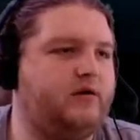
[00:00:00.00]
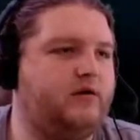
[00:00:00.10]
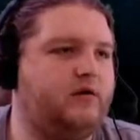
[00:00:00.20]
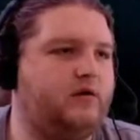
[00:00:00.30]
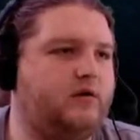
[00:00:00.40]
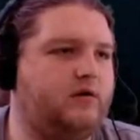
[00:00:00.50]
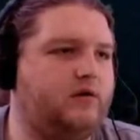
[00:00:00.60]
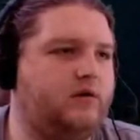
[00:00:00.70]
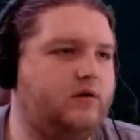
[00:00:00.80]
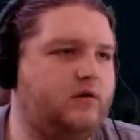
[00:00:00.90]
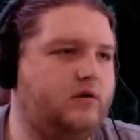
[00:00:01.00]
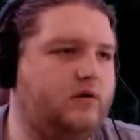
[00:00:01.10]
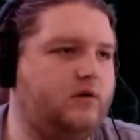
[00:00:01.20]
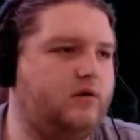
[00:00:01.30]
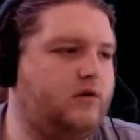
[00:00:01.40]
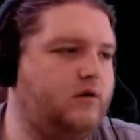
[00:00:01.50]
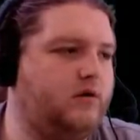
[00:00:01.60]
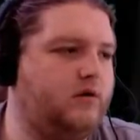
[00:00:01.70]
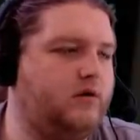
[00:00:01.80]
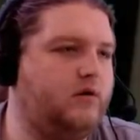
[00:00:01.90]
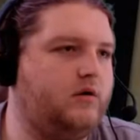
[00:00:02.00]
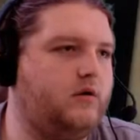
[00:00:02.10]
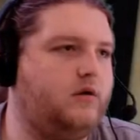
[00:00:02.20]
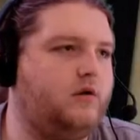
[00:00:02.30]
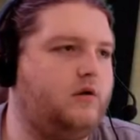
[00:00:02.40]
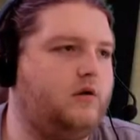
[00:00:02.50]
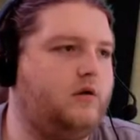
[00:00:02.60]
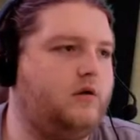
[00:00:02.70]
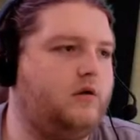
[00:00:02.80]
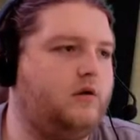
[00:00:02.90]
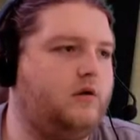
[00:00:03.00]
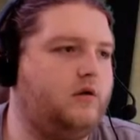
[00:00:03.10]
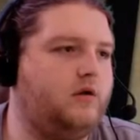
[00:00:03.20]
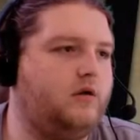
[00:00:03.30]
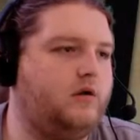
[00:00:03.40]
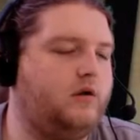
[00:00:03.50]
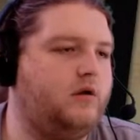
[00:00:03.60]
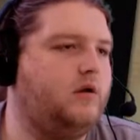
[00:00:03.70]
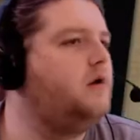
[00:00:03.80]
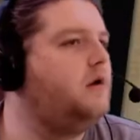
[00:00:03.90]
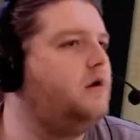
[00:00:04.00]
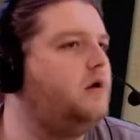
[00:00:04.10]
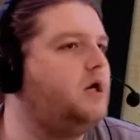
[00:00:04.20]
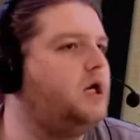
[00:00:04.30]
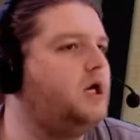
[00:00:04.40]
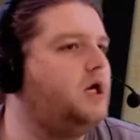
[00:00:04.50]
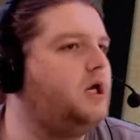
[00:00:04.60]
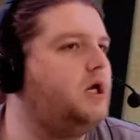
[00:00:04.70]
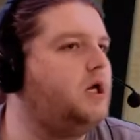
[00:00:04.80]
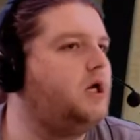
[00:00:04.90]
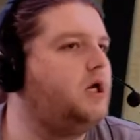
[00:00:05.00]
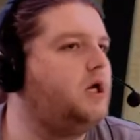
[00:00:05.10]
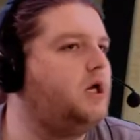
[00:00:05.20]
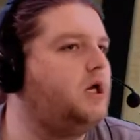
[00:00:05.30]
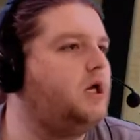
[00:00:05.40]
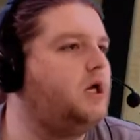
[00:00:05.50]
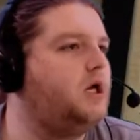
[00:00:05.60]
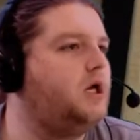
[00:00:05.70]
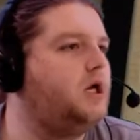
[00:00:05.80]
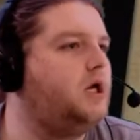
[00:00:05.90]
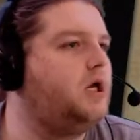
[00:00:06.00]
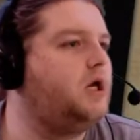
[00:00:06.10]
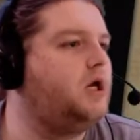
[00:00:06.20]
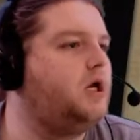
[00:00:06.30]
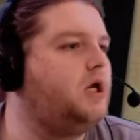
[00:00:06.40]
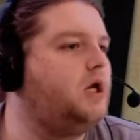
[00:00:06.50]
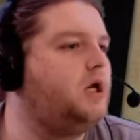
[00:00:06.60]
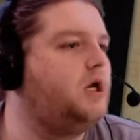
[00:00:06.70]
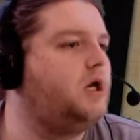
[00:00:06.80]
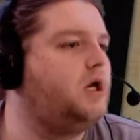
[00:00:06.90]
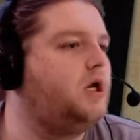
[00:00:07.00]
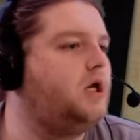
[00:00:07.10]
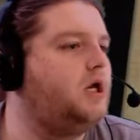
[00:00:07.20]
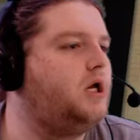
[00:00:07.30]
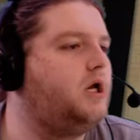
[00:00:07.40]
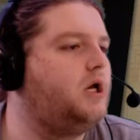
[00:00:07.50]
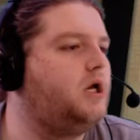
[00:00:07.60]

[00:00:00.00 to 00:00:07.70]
(silence)